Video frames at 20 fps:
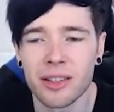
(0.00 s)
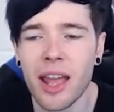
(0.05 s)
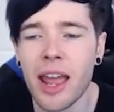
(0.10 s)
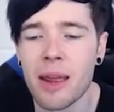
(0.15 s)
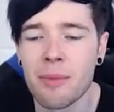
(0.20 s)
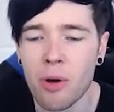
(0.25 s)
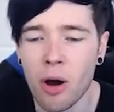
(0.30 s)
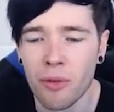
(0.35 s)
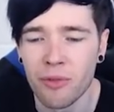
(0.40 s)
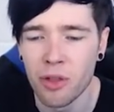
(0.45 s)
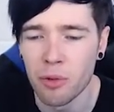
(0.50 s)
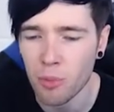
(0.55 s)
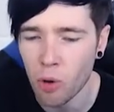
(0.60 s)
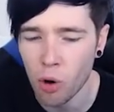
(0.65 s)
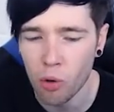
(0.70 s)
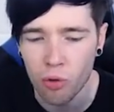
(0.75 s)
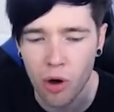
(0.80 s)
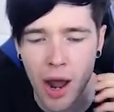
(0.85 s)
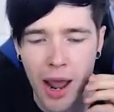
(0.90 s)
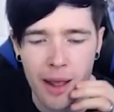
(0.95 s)
game of them
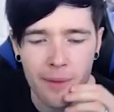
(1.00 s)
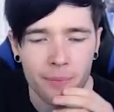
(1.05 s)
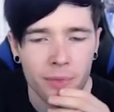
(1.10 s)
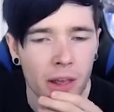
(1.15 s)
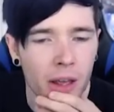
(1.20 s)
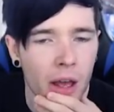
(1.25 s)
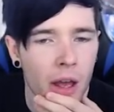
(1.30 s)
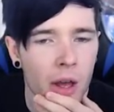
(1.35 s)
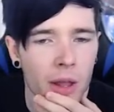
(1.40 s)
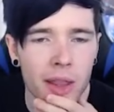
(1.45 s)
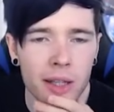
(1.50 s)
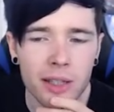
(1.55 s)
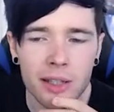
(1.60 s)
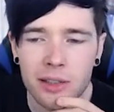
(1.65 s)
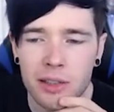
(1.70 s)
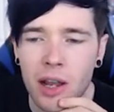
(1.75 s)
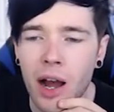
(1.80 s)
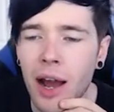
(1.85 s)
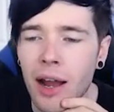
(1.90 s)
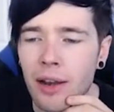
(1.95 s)
all, right? This is
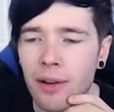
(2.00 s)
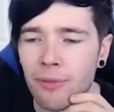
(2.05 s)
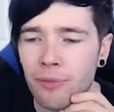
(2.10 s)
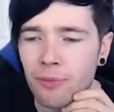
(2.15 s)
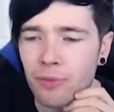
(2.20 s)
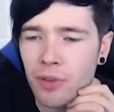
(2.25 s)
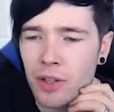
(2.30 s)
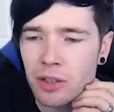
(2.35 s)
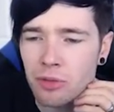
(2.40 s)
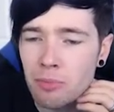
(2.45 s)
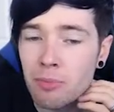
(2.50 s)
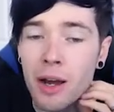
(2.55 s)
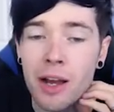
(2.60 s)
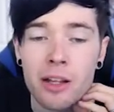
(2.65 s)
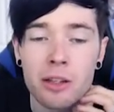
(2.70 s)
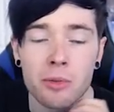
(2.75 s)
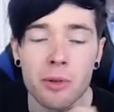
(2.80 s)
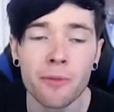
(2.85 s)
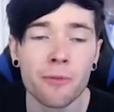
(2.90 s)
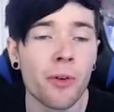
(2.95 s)
kind of, this
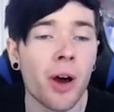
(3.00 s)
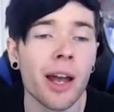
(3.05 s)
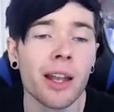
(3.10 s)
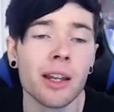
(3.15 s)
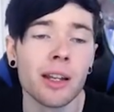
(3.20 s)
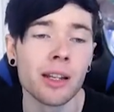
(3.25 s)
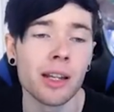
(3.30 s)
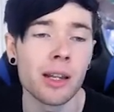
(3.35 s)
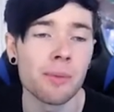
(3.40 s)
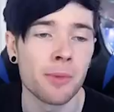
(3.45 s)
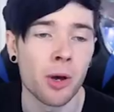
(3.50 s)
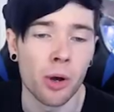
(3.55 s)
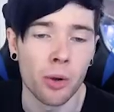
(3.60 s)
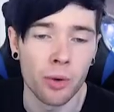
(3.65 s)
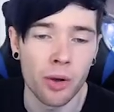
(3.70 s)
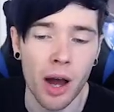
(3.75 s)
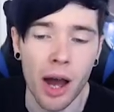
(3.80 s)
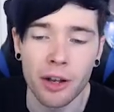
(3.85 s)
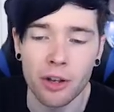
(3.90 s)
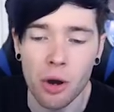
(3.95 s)
reminds me of Finding
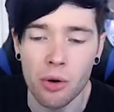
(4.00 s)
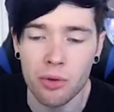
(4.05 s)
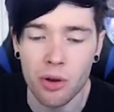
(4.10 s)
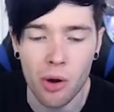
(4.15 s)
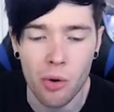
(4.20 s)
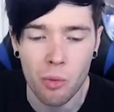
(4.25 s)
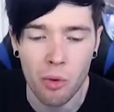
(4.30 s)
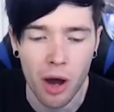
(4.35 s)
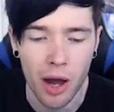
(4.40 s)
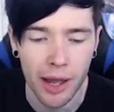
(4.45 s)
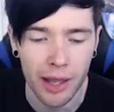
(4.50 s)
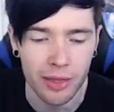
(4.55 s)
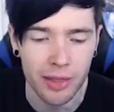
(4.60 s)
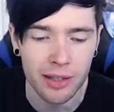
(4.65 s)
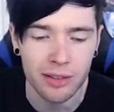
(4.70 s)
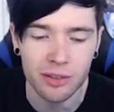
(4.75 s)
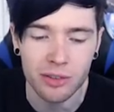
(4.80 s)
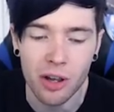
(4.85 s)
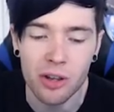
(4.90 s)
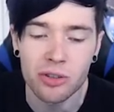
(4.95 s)
Nemo. I don't know why.
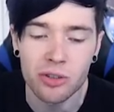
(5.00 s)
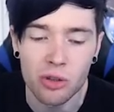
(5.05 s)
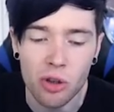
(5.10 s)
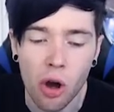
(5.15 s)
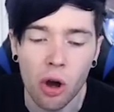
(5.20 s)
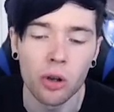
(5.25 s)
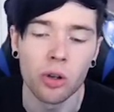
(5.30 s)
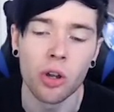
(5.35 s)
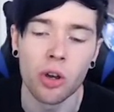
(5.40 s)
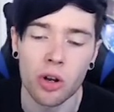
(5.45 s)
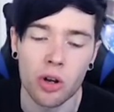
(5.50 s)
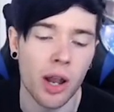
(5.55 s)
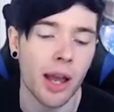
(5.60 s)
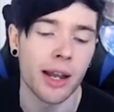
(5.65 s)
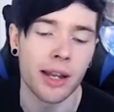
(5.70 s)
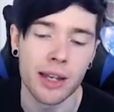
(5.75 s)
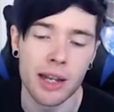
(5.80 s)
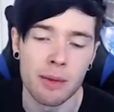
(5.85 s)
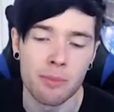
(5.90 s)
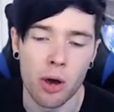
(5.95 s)
This does not look
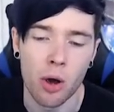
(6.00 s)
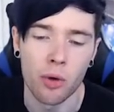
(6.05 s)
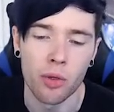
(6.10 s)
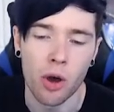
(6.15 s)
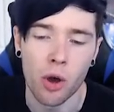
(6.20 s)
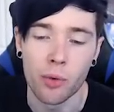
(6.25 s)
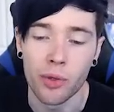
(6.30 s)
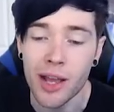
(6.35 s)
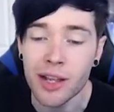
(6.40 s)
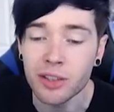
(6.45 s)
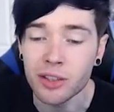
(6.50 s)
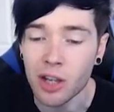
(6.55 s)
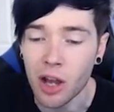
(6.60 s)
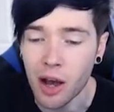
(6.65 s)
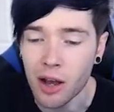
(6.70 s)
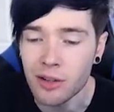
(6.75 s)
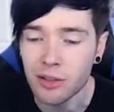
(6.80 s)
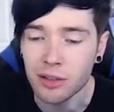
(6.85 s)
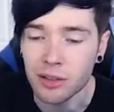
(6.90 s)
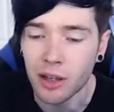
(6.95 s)
like Nemo though. This
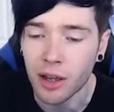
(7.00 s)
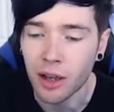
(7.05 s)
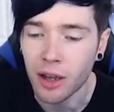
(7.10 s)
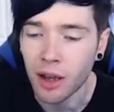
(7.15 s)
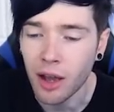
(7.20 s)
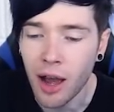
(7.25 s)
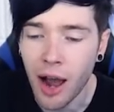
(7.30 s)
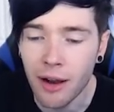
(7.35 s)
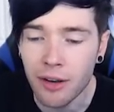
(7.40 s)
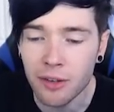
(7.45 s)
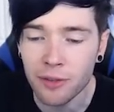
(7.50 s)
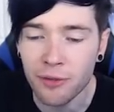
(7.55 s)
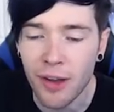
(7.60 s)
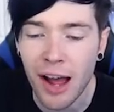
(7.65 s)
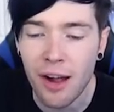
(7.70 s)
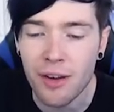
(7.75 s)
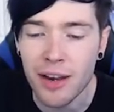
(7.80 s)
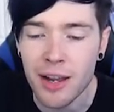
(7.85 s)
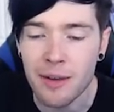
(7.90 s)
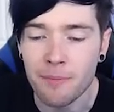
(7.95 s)
does. I just
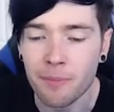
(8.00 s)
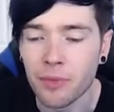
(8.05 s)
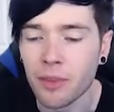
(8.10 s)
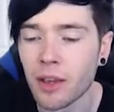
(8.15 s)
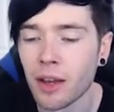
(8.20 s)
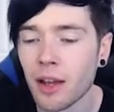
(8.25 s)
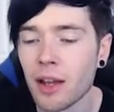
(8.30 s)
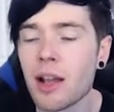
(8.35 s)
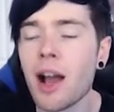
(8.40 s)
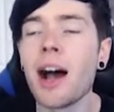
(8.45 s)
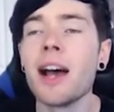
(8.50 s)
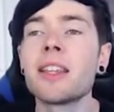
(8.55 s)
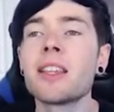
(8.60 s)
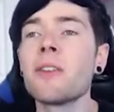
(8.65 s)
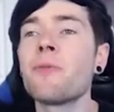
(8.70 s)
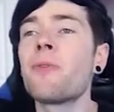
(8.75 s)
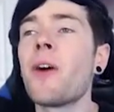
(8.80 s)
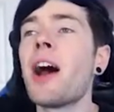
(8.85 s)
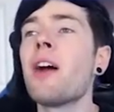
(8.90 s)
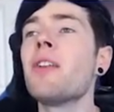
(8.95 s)
found him. Guys, I
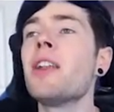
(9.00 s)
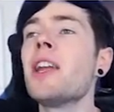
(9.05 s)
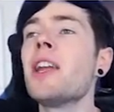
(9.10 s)
found